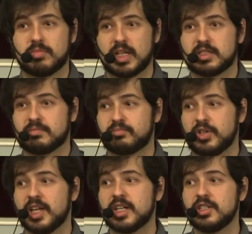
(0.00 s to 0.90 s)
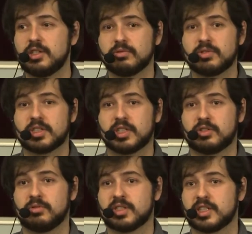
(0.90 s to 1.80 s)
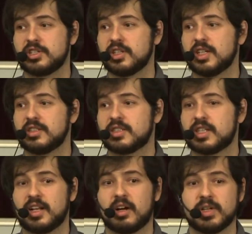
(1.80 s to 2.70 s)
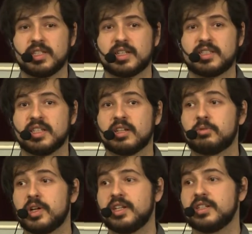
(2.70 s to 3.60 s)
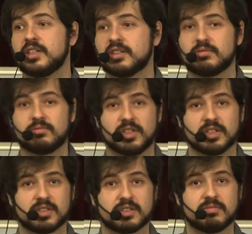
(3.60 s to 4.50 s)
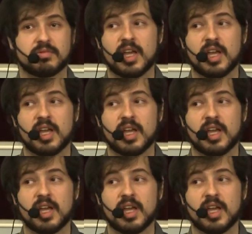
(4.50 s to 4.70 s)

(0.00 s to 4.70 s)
it's pretty good news, because you essentially understand how indexing and querying works.